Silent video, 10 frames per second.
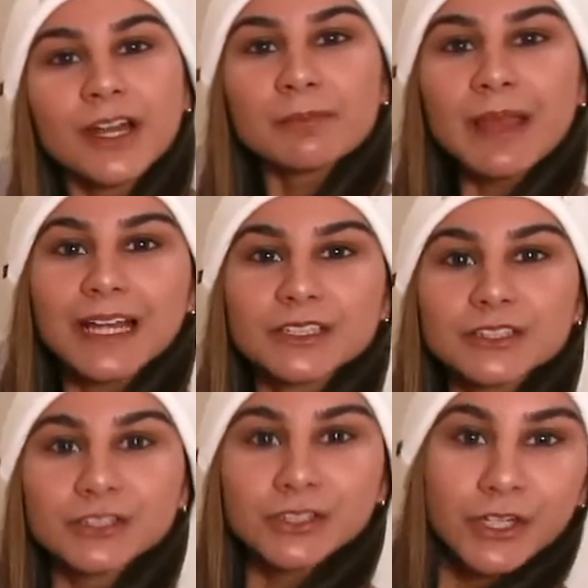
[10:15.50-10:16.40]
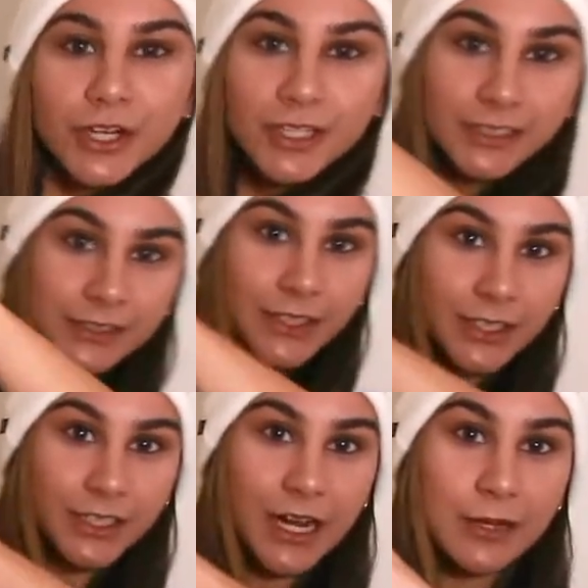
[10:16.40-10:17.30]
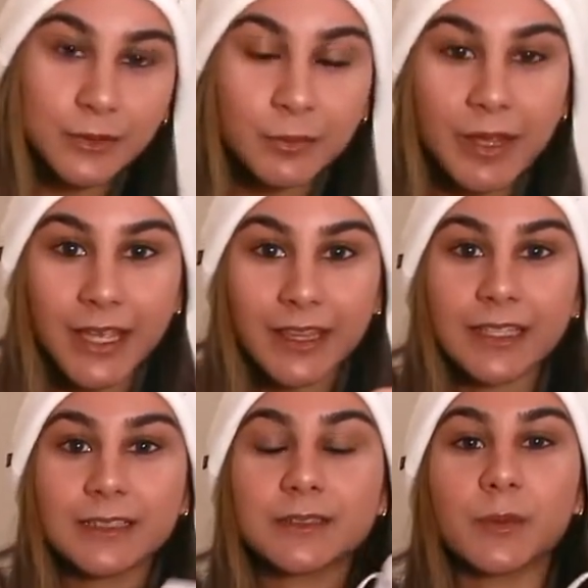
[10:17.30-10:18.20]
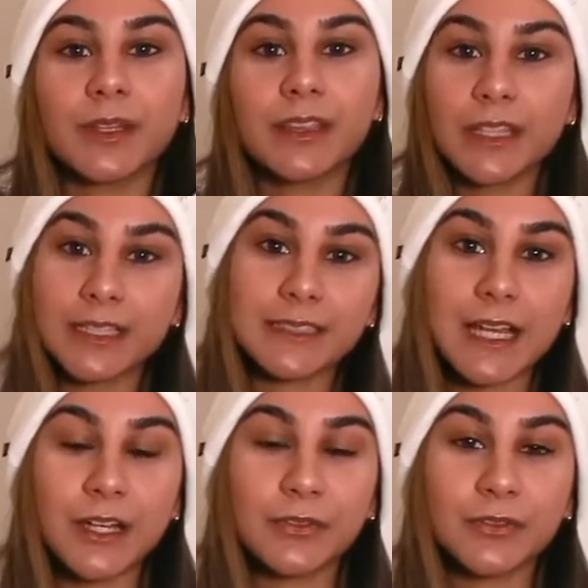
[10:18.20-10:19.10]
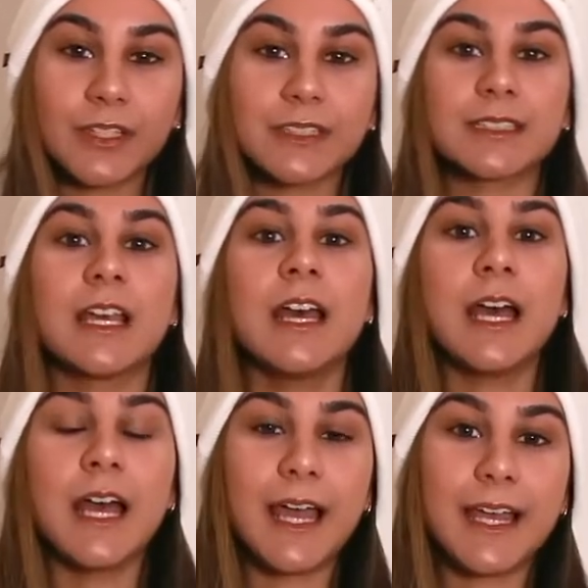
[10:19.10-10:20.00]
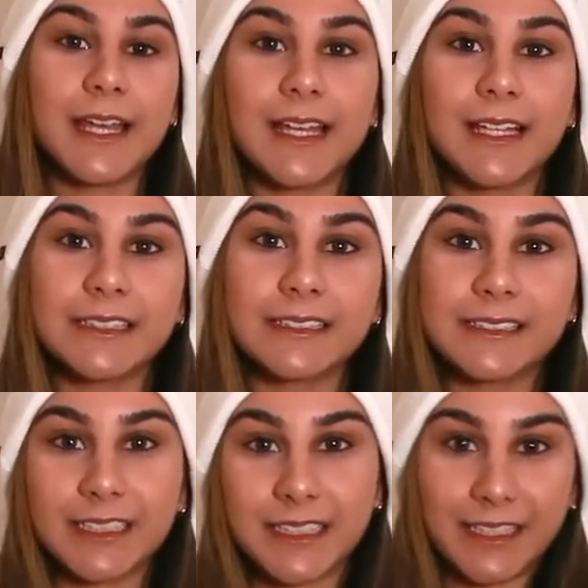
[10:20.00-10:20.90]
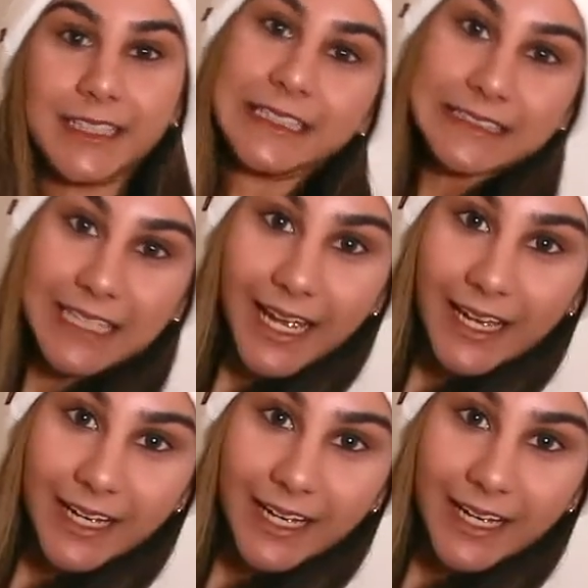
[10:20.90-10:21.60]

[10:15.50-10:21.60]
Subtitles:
to match, you know, so I would pair these with this outfit. And yeah,